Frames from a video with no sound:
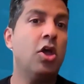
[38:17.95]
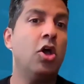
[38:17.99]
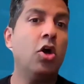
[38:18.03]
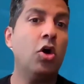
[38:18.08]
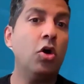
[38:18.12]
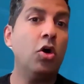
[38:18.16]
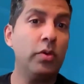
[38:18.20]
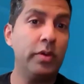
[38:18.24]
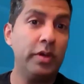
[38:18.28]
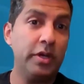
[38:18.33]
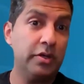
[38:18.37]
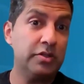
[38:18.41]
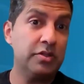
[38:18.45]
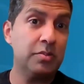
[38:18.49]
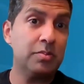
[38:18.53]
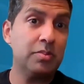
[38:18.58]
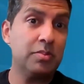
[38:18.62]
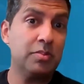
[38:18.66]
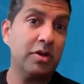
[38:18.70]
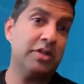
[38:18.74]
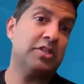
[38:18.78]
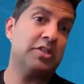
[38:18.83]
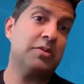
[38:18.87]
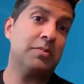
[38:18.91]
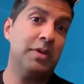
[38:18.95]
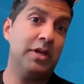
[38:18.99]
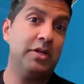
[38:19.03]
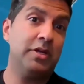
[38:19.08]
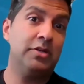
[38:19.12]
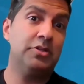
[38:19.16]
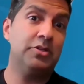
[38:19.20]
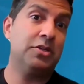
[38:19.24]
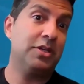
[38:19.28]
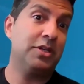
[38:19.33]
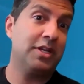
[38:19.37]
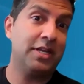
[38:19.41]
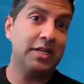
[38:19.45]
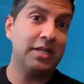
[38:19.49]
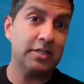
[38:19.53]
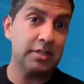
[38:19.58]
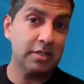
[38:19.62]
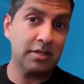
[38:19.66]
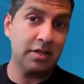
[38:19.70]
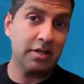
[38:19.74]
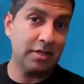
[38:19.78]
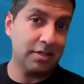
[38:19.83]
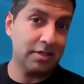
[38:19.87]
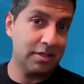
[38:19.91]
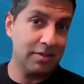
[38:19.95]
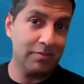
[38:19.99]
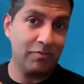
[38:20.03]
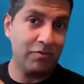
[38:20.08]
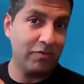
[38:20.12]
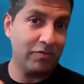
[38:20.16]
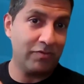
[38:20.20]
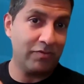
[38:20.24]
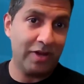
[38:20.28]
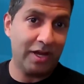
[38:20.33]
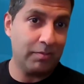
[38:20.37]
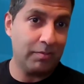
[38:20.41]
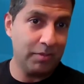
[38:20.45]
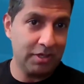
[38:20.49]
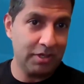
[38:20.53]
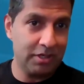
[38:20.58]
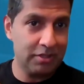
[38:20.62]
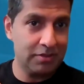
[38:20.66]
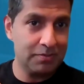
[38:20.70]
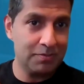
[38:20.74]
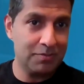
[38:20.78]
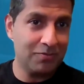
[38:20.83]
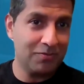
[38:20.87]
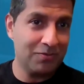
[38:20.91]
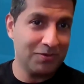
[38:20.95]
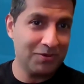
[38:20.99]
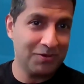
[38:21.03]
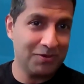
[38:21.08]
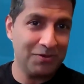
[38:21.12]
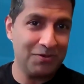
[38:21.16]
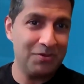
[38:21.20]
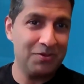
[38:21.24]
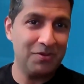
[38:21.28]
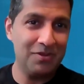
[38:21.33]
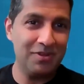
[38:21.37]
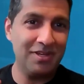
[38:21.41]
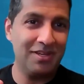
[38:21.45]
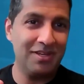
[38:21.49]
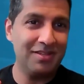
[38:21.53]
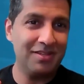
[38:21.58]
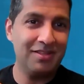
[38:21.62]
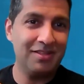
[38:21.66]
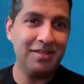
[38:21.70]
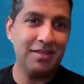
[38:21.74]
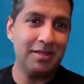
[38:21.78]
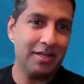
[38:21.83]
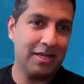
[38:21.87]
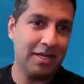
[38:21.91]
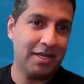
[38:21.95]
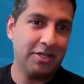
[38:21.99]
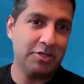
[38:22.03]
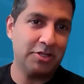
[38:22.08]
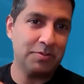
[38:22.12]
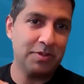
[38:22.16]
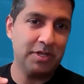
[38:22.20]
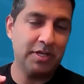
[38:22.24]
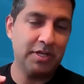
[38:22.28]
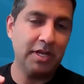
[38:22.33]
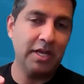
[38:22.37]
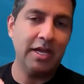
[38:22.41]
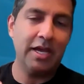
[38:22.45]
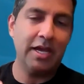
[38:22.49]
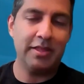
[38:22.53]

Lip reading: Oh, here's your project manager. You're gonna get to talk to them for 5 minutes before you do the engagement.